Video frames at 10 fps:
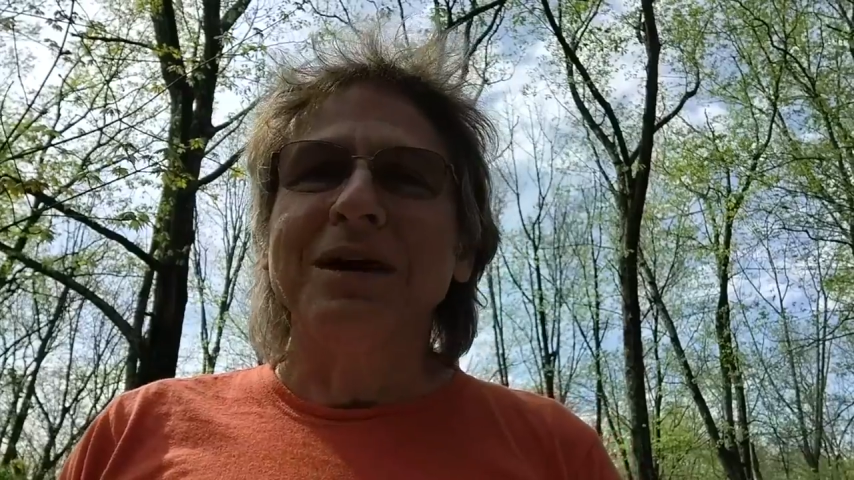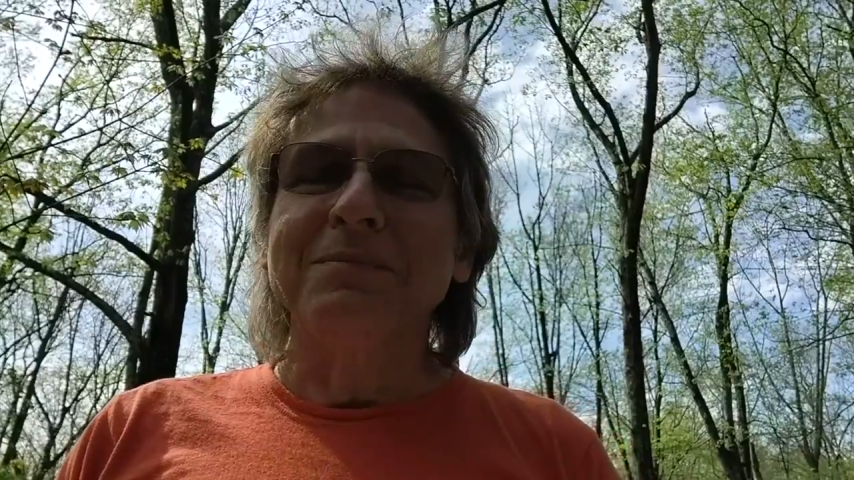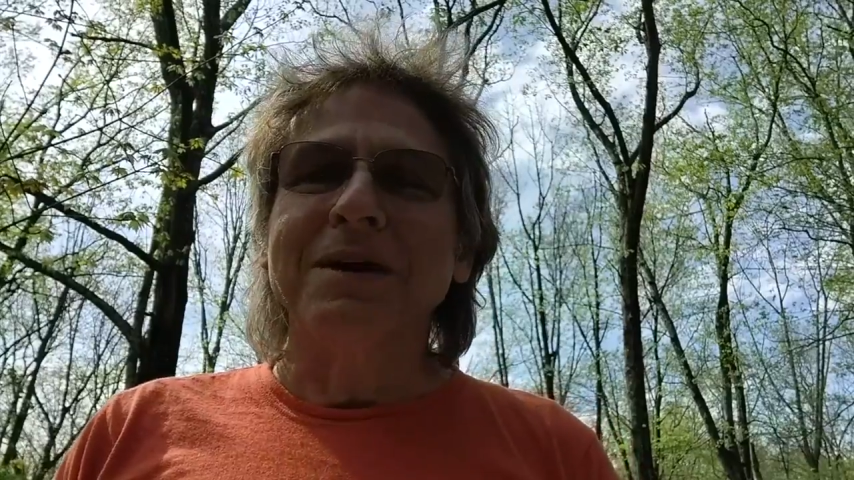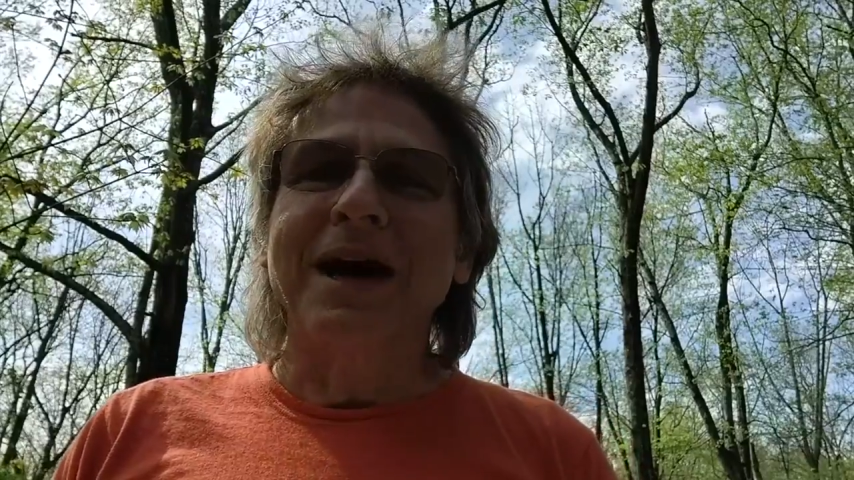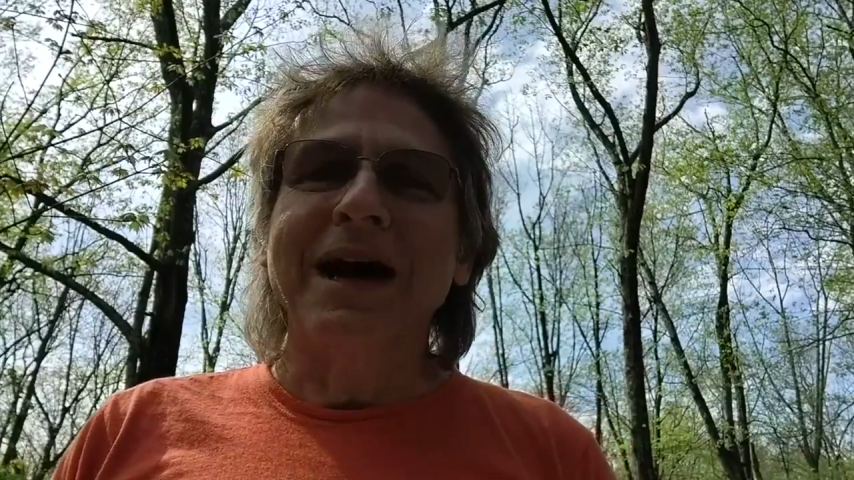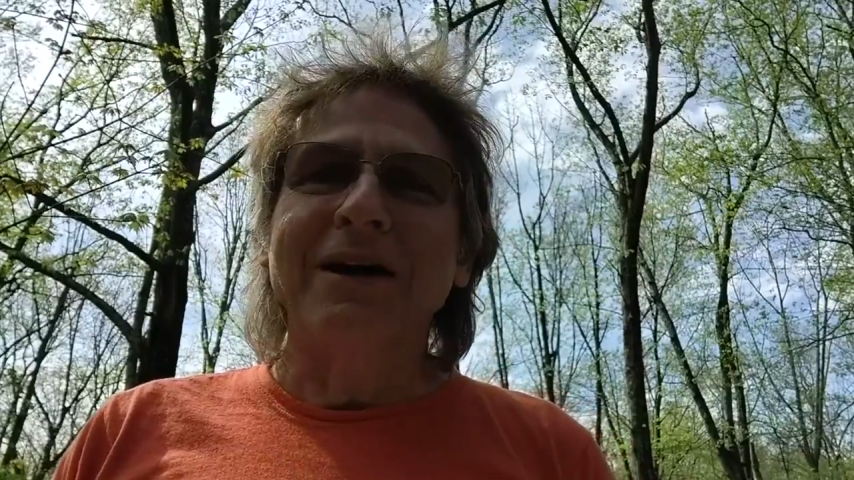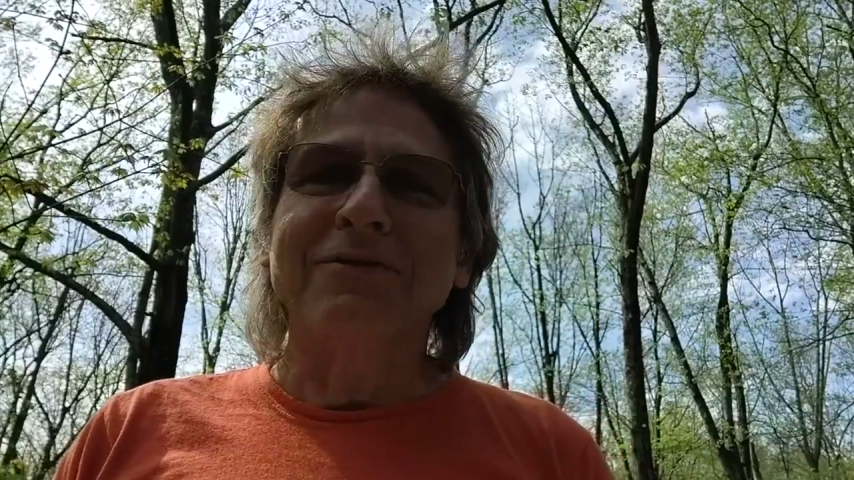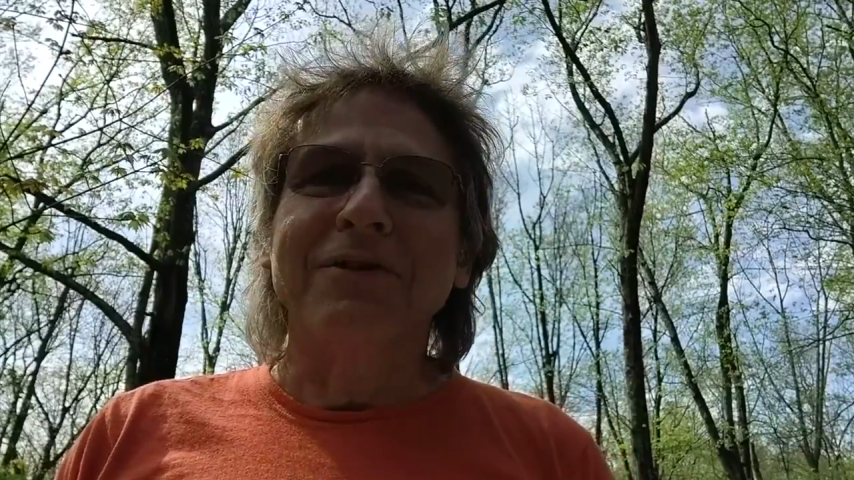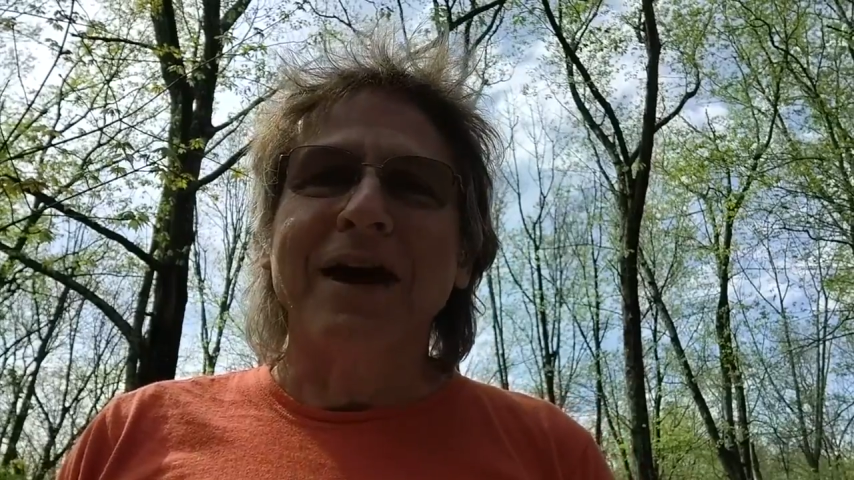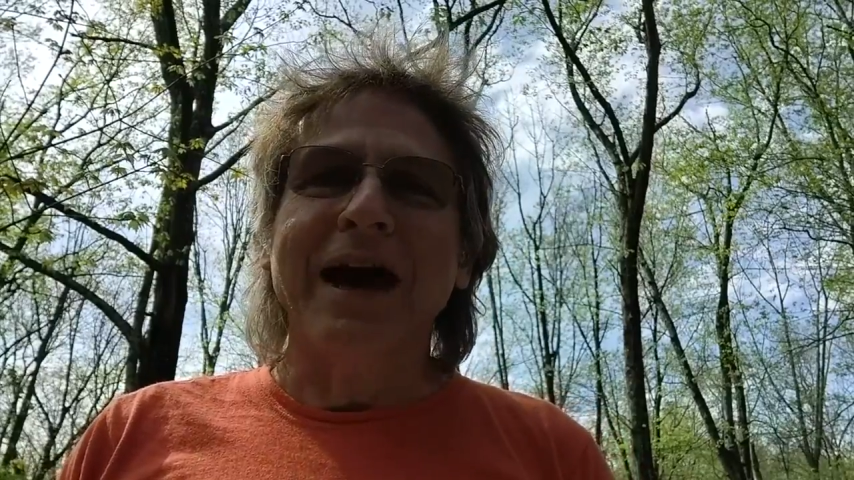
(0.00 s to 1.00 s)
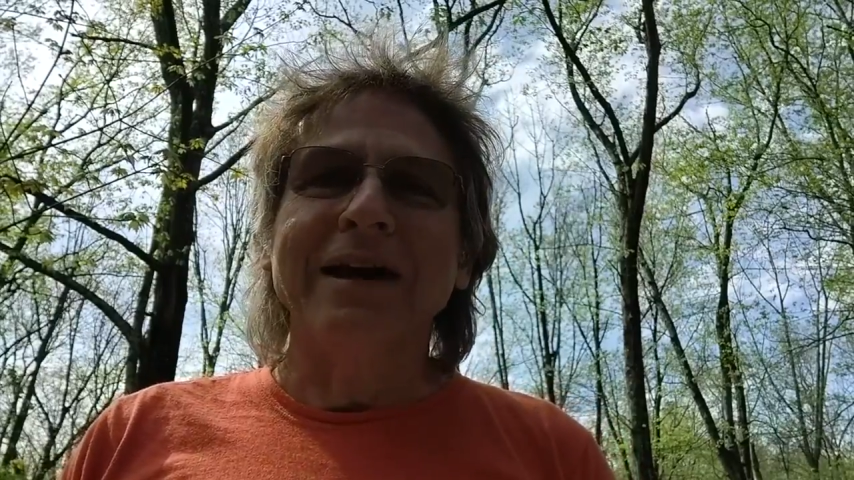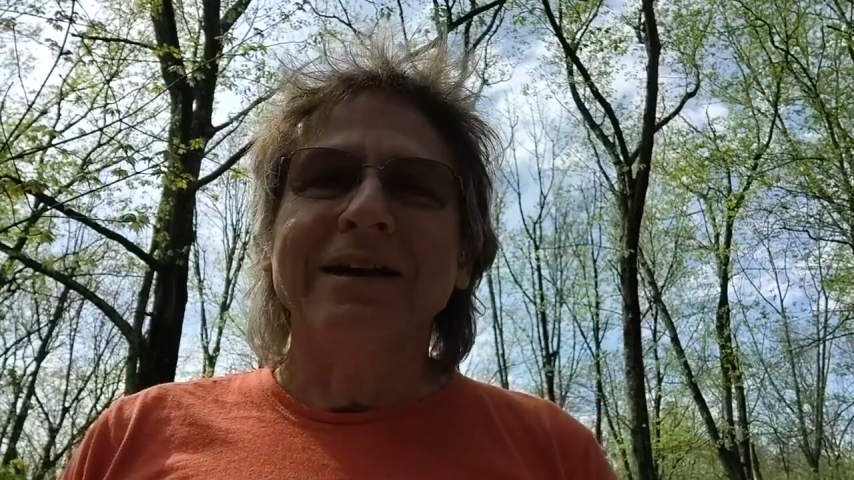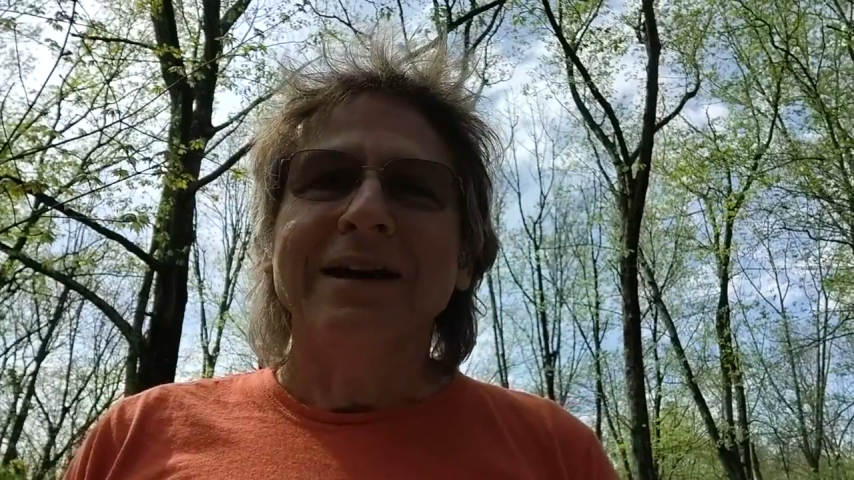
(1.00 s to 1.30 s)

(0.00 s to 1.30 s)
keep an eye out for that.